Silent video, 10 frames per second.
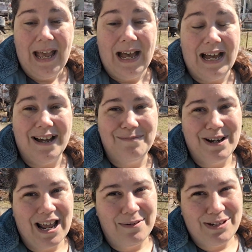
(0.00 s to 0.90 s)

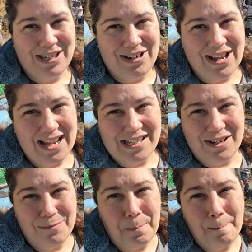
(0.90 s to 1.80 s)
But I will see you guys
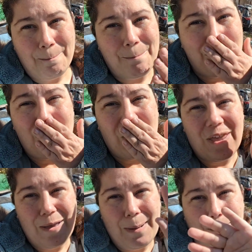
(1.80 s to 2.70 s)
soon.
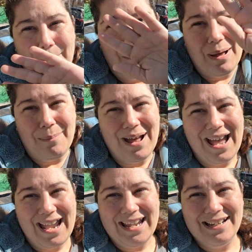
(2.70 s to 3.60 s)

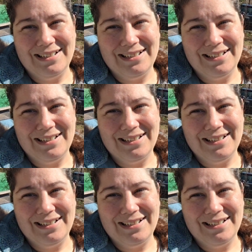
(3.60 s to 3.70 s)
Bye-bye.